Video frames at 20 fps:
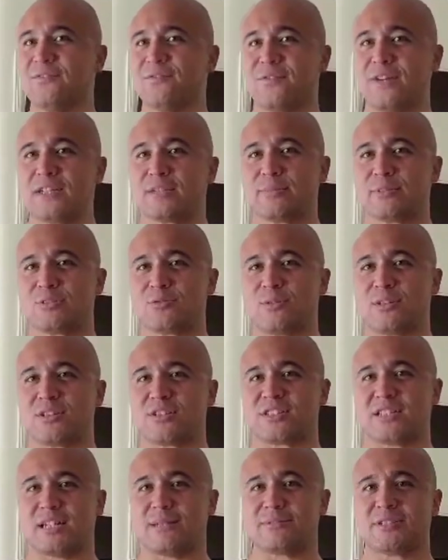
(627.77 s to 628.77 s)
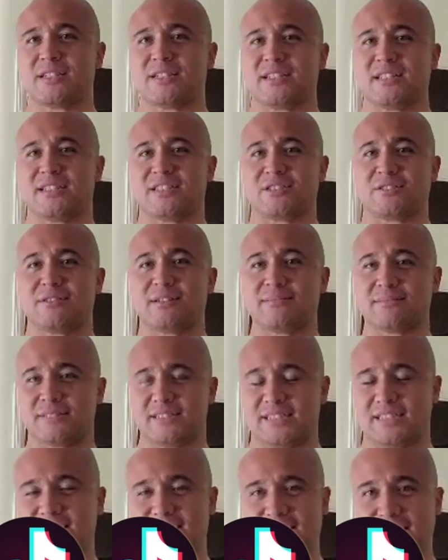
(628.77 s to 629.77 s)
Facebook, Twitter, Snapchat, Instagram,
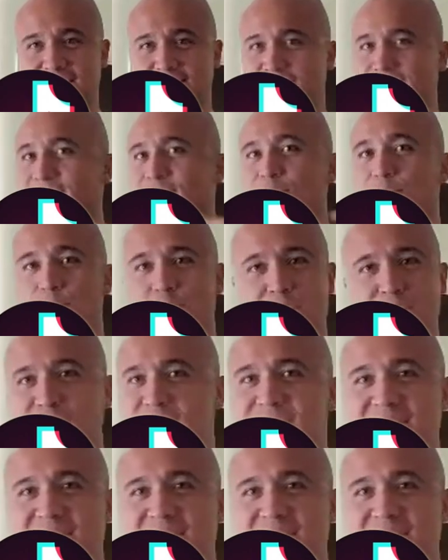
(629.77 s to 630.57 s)
TikTok, whatever